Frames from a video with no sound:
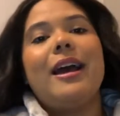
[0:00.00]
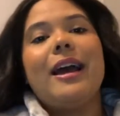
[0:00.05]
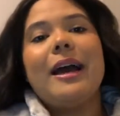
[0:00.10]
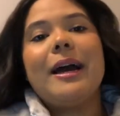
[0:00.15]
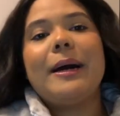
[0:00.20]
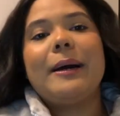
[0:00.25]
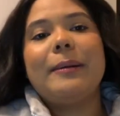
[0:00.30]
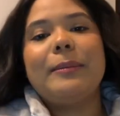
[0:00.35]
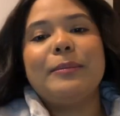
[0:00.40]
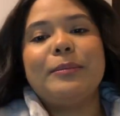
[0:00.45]

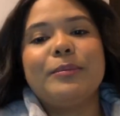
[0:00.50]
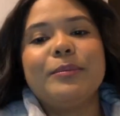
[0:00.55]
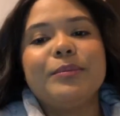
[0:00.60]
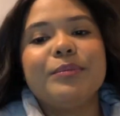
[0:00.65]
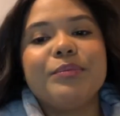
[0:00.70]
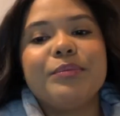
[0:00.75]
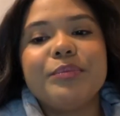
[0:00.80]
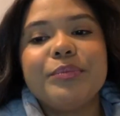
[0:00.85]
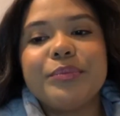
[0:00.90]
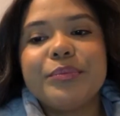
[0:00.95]

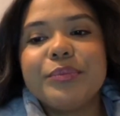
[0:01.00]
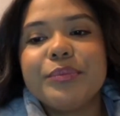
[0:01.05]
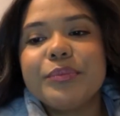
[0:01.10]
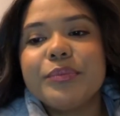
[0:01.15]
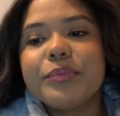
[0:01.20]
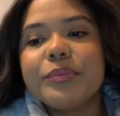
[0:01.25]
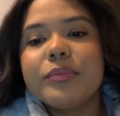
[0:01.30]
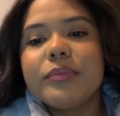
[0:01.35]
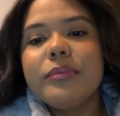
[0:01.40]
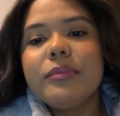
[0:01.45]
Um,
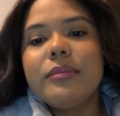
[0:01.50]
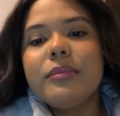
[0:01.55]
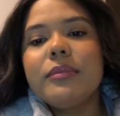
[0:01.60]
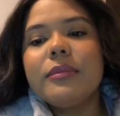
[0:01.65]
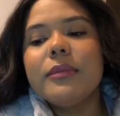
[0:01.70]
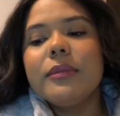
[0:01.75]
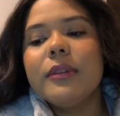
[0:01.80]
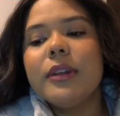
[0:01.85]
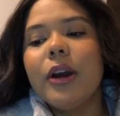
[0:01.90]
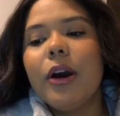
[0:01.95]

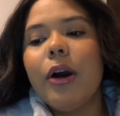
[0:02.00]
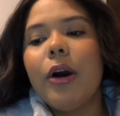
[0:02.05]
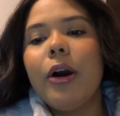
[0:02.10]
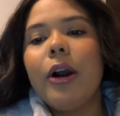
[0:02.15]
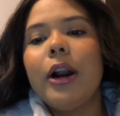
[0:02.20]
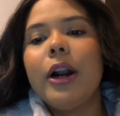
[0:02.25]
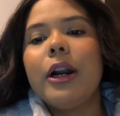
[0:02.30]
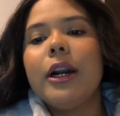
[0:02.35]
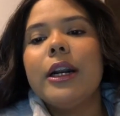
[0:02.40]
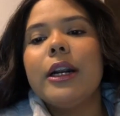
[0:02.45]

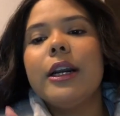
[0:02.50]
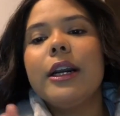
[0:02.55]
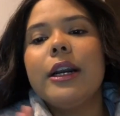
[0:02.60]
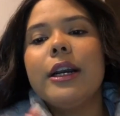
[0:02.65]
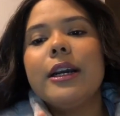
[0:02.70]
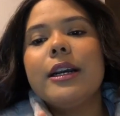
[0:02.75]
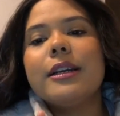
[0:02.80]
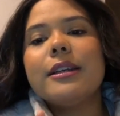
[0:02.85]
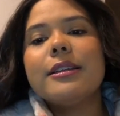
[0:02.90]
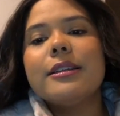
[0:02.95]
our
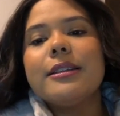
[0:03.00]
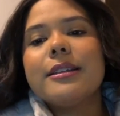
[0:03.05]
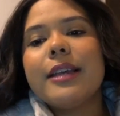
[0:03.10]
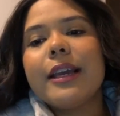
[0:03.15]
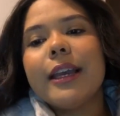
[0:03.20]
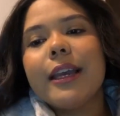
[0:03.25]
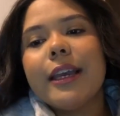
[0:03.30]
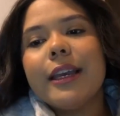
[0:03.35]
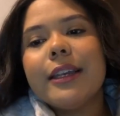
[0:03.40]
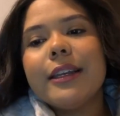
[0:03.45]

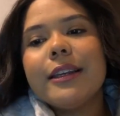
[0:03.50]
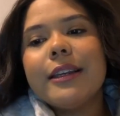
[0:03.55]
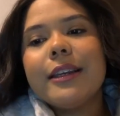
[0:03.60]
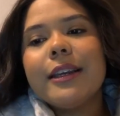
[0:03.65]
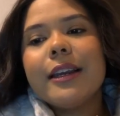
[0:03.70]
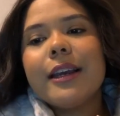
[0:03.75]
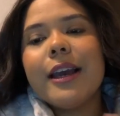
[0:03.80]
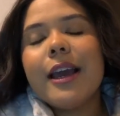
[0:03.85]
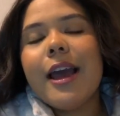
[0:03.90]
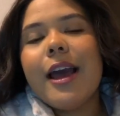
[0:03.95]

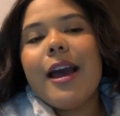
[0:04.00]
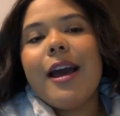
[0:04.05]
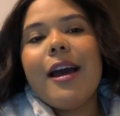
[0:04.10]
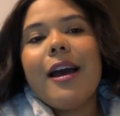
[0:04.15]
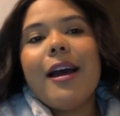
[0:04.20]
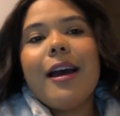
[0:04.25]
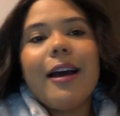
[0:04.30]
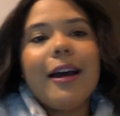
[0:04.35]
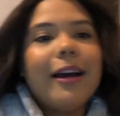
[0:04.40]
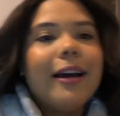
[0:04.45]
second,
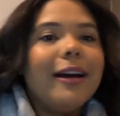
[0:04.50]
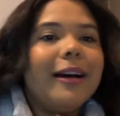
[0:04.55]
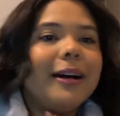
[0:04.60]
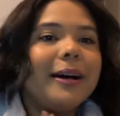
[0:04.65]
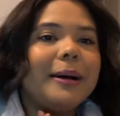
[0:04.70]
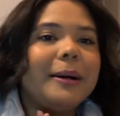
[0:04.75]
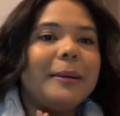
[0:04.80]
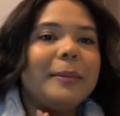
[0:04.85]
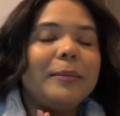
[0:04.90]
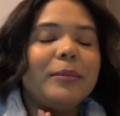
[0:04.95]

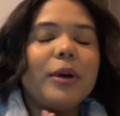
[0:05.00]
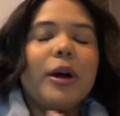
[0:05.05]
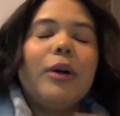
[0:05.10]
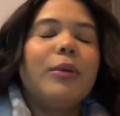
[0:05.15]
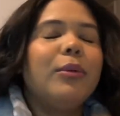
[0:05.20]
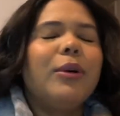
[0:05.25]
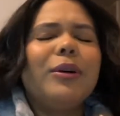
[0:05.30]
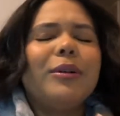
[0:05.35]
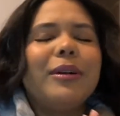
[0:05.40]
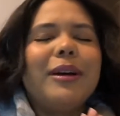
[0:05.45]
uh, oh
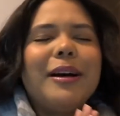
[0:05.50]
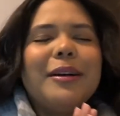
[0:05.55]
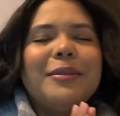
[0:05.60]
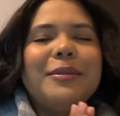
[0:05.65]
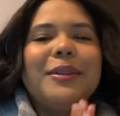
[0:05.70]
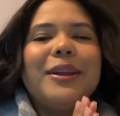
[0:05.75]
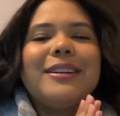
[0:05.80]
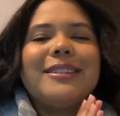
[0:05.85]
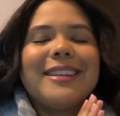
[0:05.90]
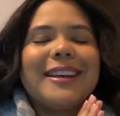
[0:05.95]
well,
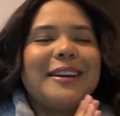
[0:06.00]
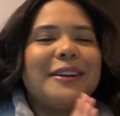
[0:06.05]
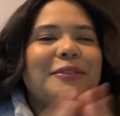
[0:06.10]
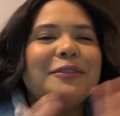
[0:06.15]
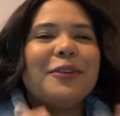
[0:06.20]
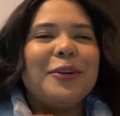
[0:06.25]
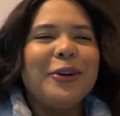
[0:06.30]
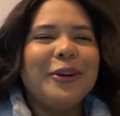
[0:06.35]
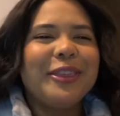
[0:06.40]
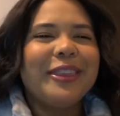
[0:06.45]
not second,
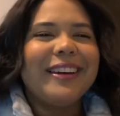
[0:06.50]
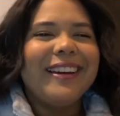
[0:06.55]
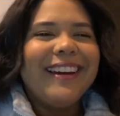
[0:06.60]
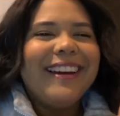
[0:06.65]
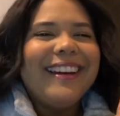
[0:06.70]
fourth.